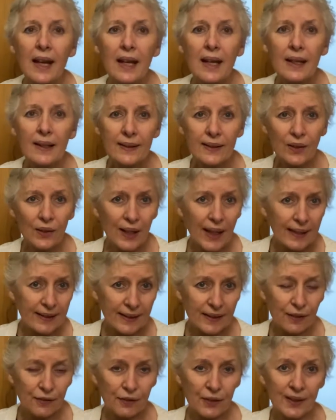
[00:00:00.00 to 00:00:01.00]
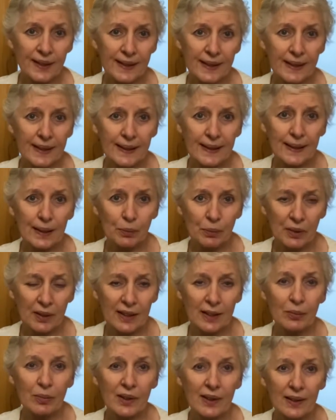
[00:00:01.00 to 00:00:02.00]
So that's the first thing, is the
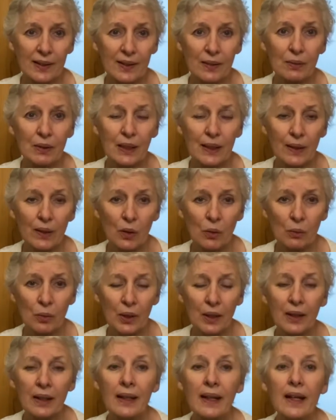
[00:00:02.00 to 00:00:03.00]
principles is really homework.